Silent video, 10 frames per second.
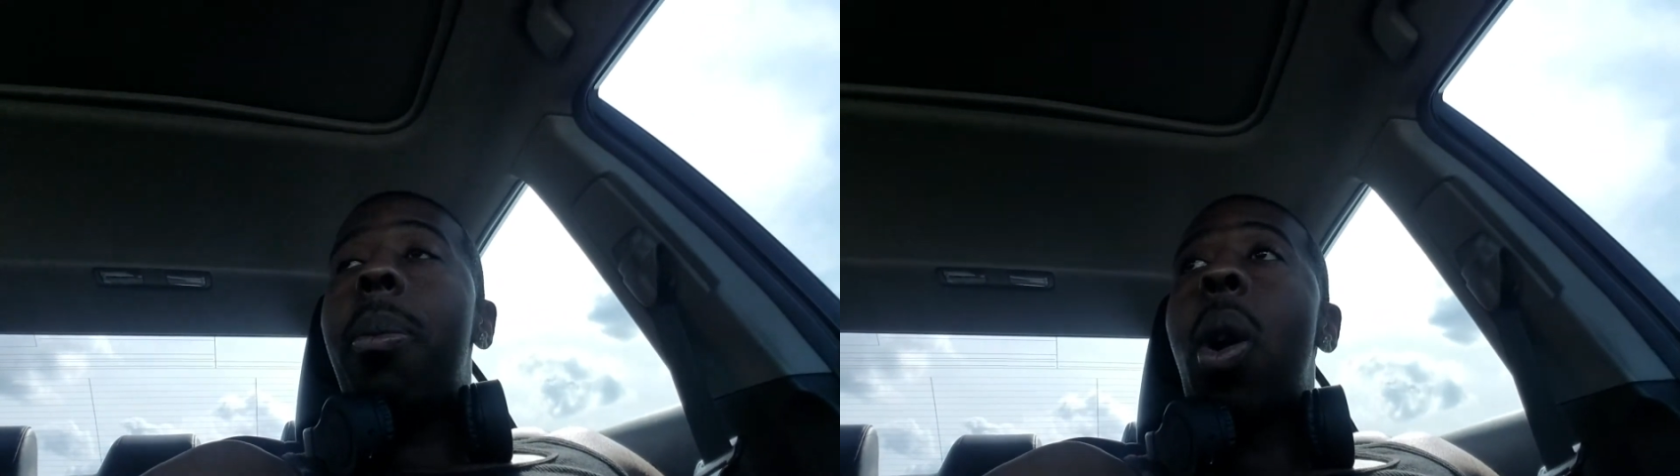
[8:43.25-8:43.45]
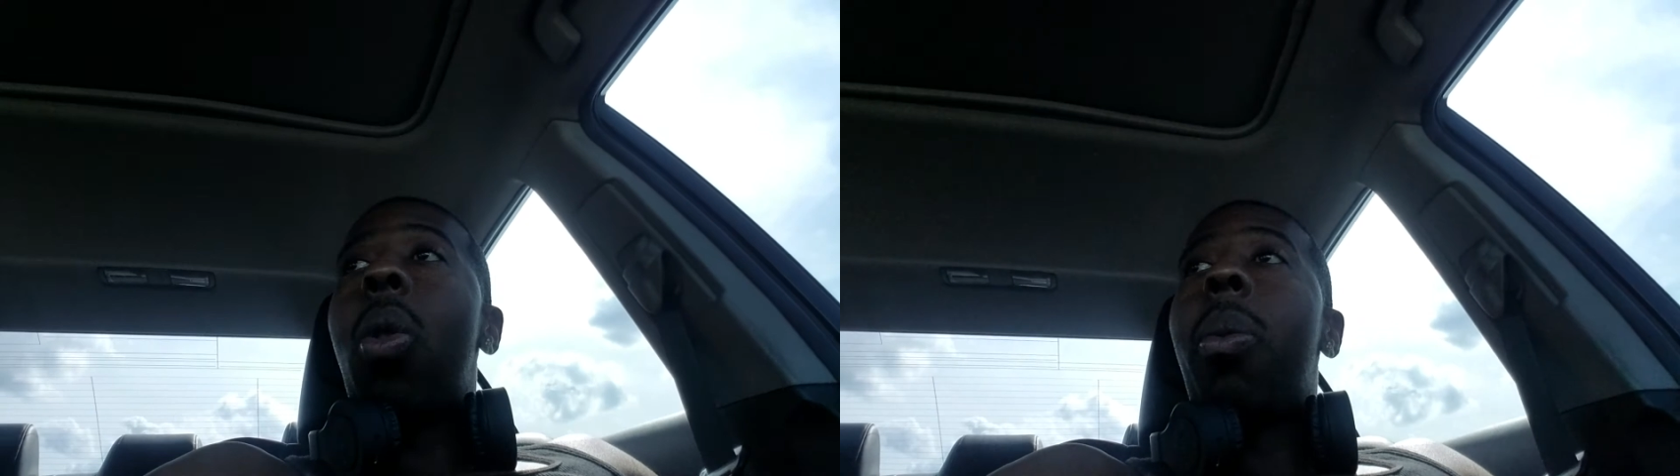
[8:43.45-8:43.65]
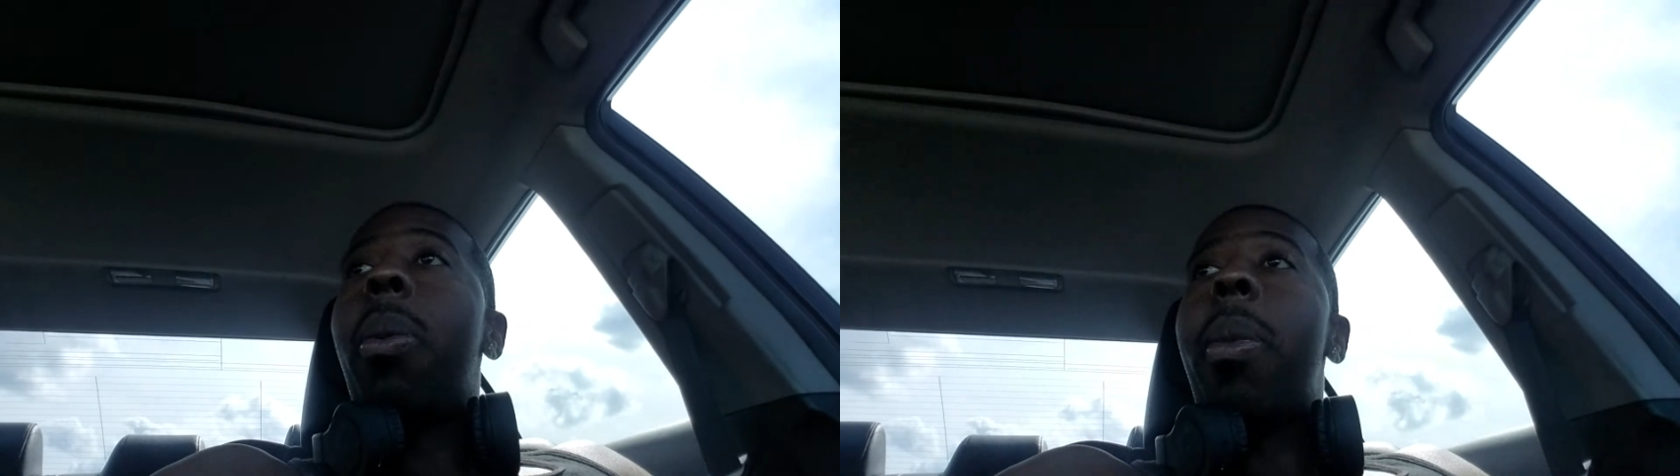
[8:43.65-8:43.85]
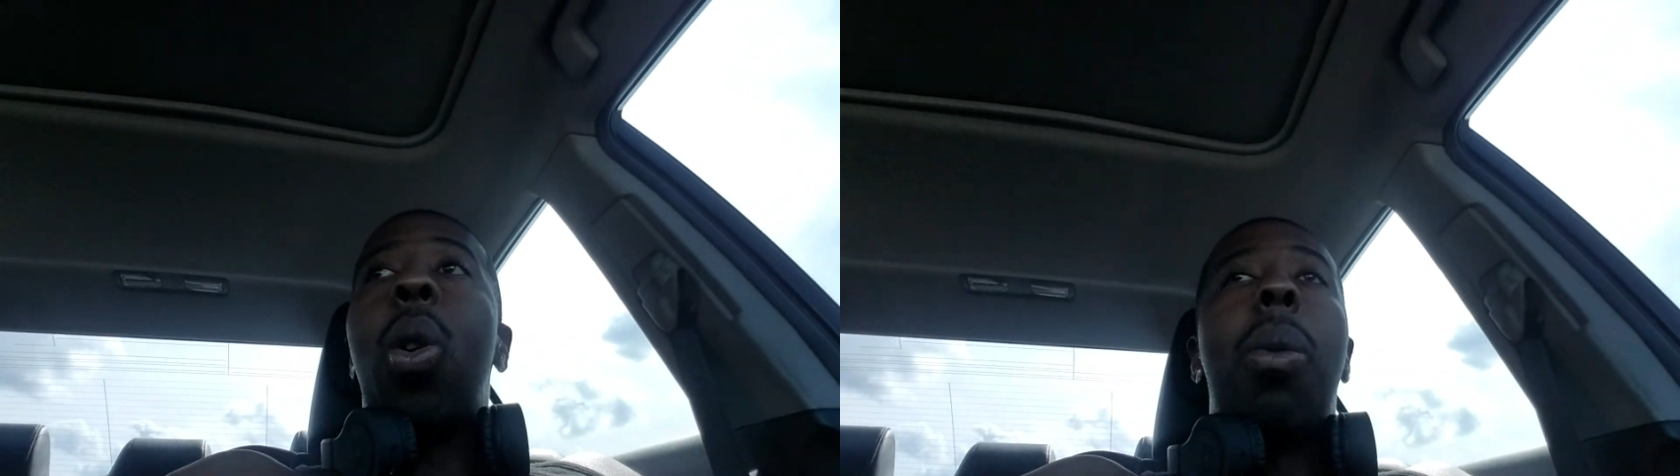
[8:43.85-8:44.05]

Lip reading: Motor